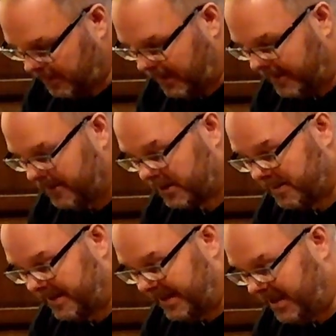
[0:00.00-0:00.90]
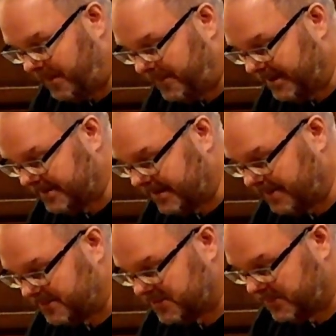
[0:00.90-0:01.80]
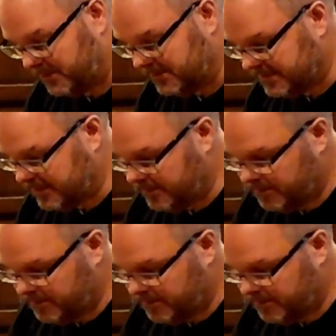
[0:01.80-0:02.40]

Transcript: and they're going to be heaping tablespoons.